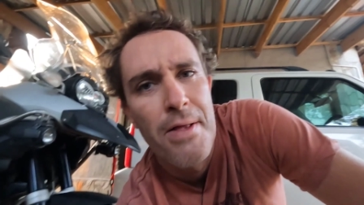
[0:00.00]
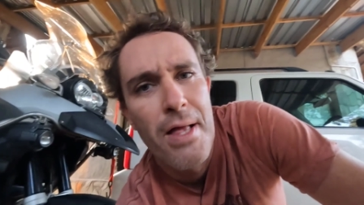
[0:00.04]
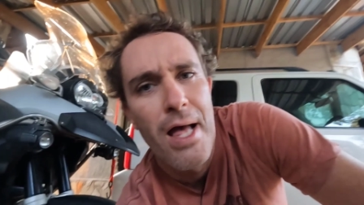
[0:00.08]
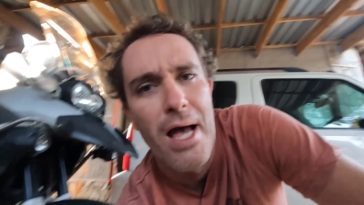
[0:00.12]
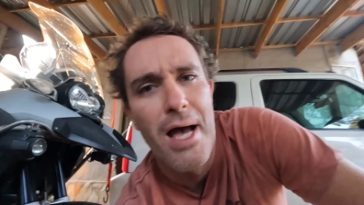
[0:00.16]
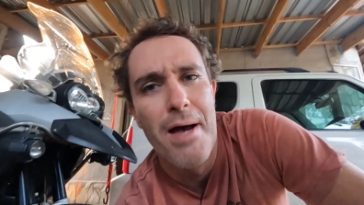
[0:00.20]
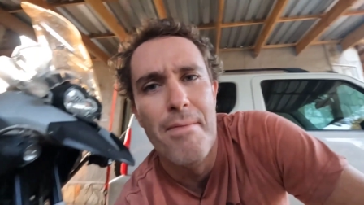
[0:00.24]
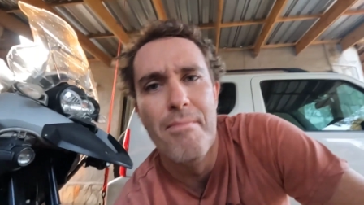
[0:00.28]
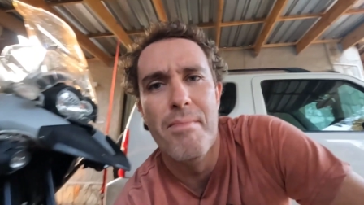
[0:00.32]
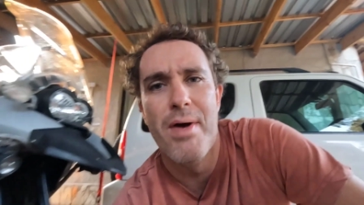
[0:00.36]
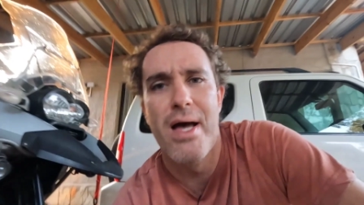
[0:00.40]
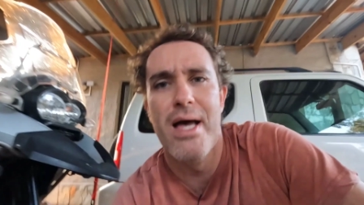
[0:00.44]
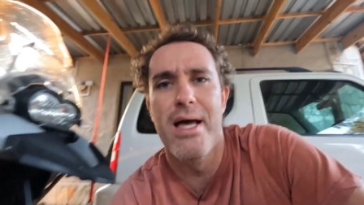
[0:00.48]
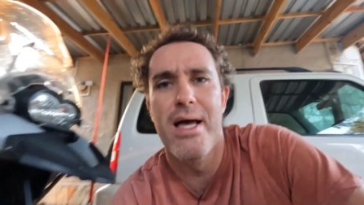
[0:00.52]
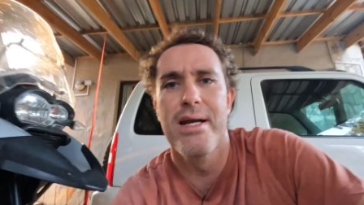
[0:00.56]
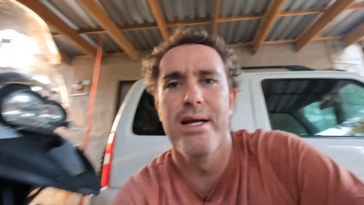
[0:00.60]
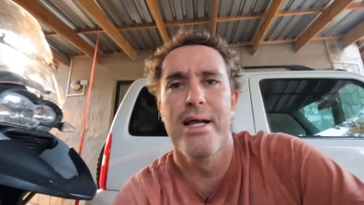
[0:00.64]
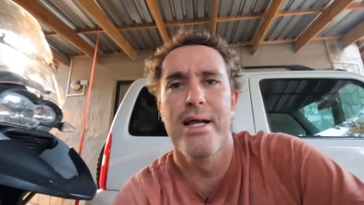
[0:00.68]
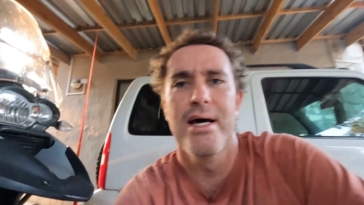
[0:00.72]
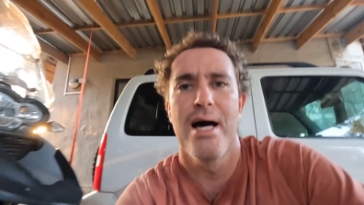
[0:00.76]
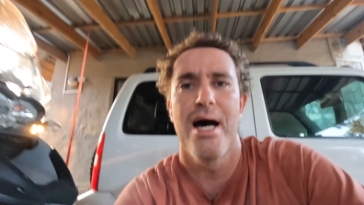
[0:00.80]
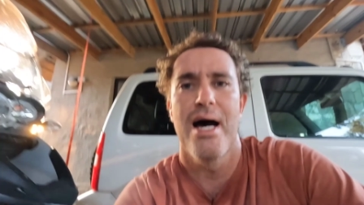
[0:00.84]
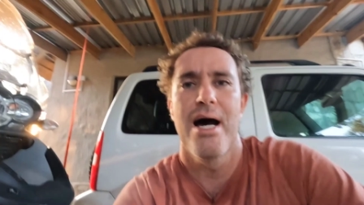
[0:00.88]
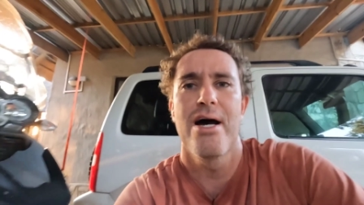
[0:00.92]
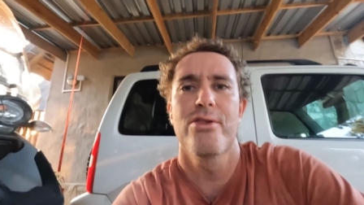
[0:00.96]
And
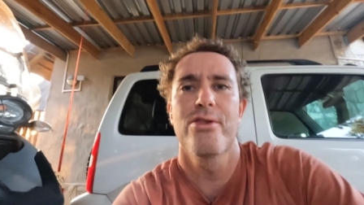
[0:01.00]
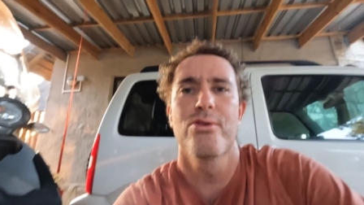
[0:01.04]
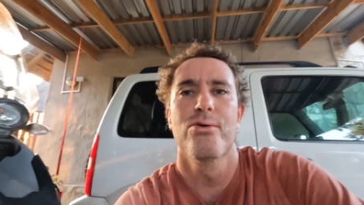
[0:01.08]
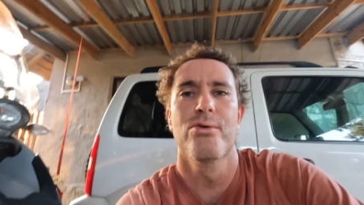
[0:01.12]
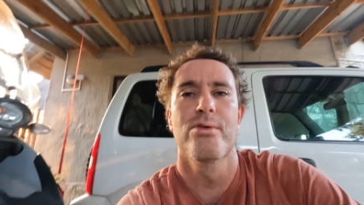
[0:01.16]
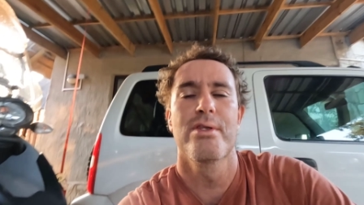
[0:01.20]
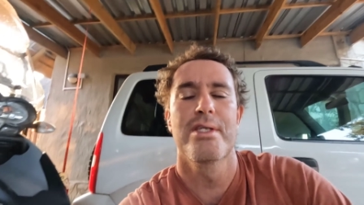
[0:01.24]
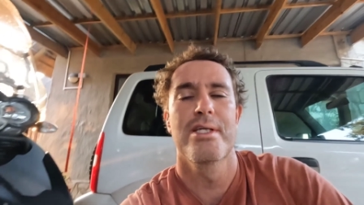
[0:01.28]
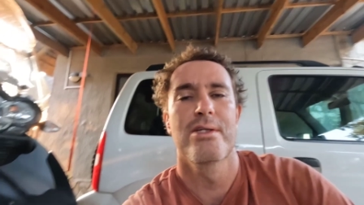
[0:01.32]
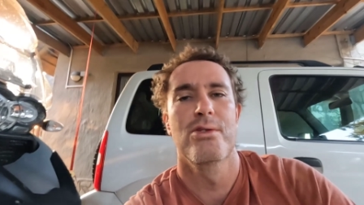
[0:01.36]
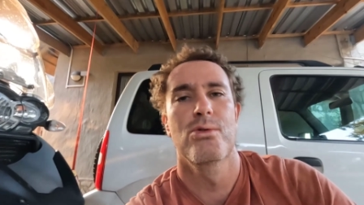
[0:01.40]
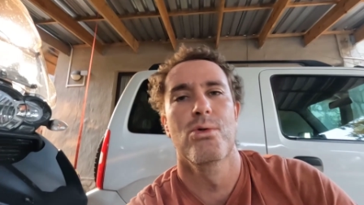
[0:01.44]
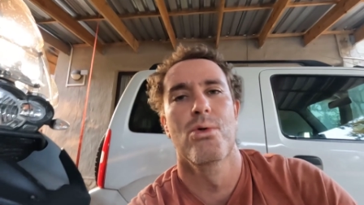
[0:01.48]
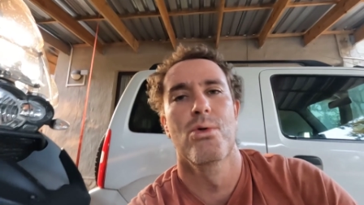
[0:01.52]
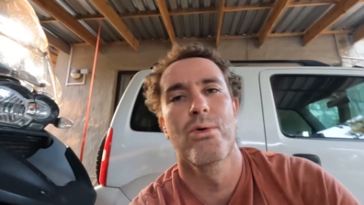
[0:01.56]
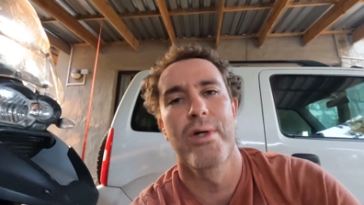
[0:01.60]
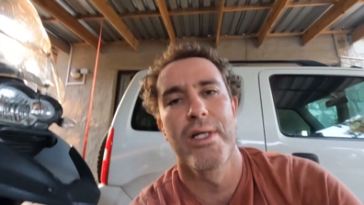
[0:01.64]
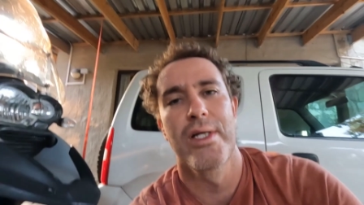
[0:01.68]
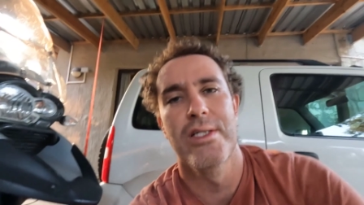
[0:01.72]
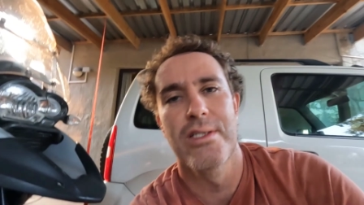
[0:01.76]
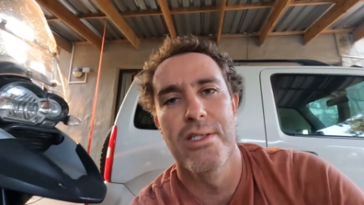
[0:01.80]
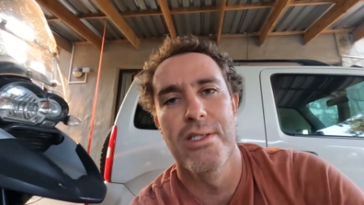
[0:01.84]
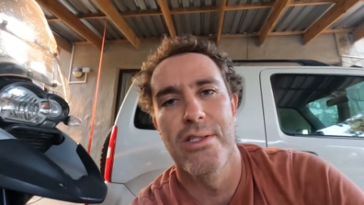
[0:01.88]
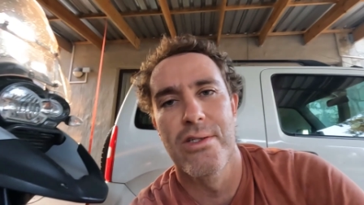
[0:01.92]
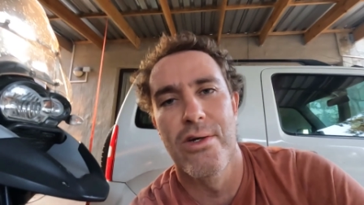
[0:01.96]
I thought the torque
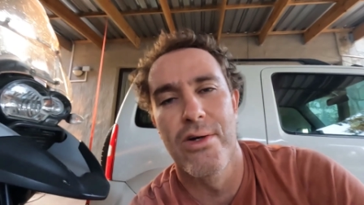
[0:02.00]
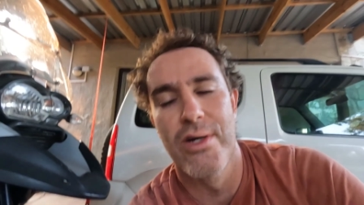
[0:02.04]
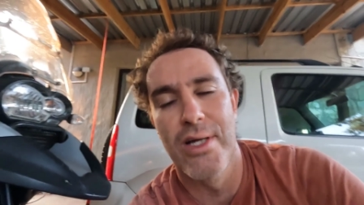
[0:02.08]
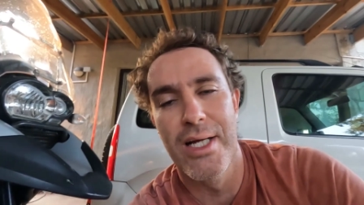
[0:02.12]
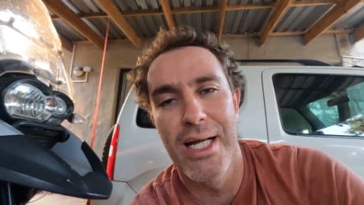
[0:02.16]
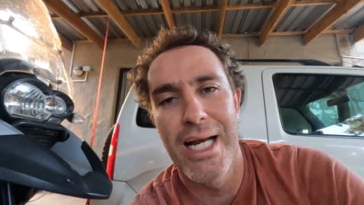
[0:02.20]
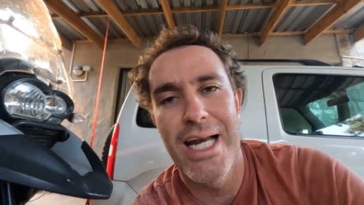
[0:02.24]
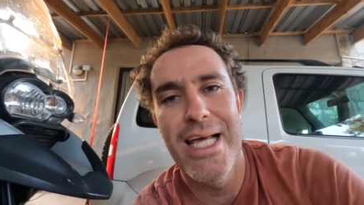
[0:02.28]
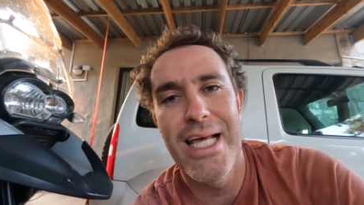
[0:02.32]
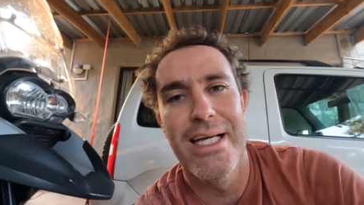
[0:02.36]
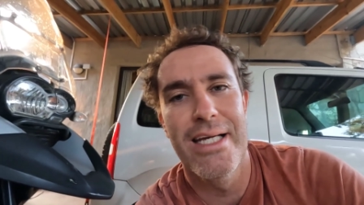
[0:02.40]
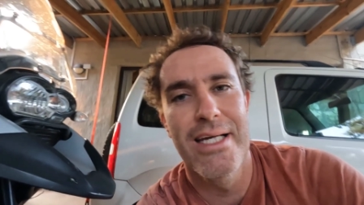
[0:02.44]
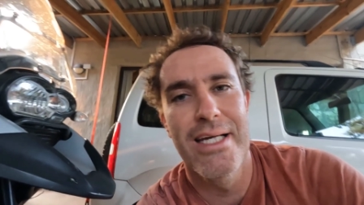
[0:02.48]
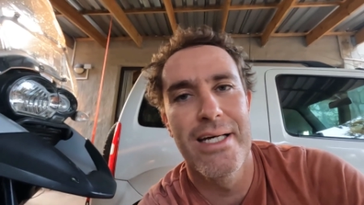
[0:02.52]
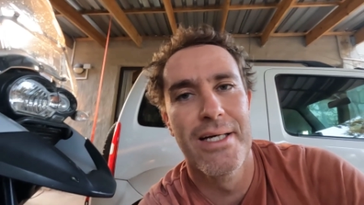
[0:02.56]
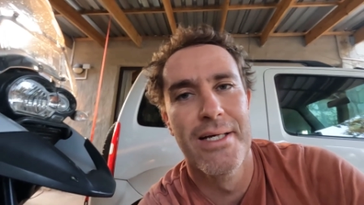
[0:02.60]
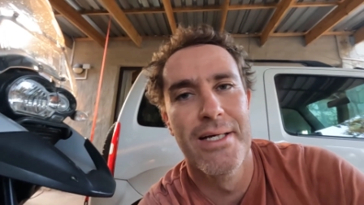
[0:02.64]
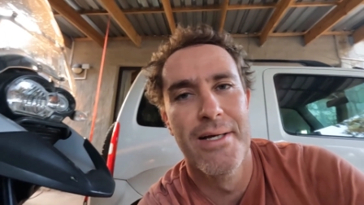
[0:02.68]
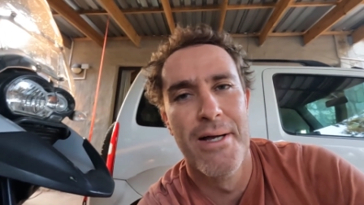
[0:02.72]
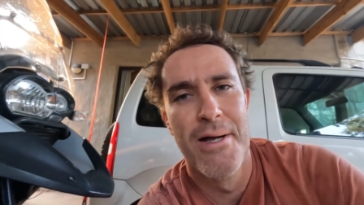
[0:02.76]
wrench is going to click